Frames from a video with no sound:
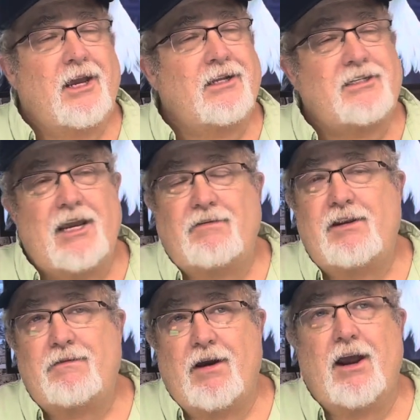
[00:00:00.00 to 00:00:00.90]
And
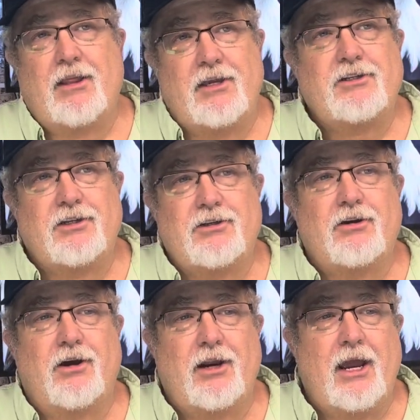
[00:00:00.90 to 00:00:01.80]
safety violations are
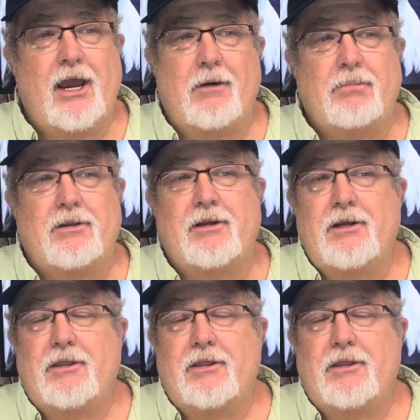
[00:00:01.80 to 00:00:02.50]
going to happen.